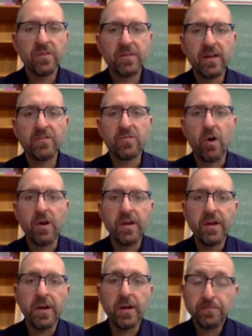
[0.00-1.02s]
get started
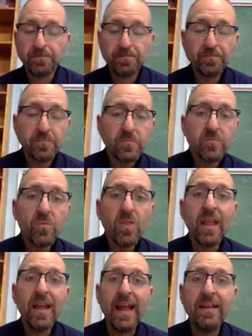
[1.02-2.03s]
here.
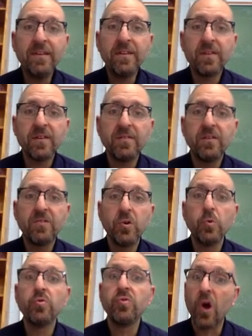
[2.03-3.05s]
In
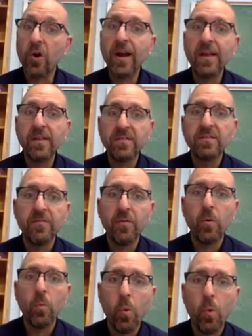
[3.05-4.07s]
1862, during the
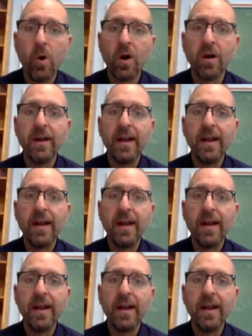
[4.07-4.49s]
Civil War,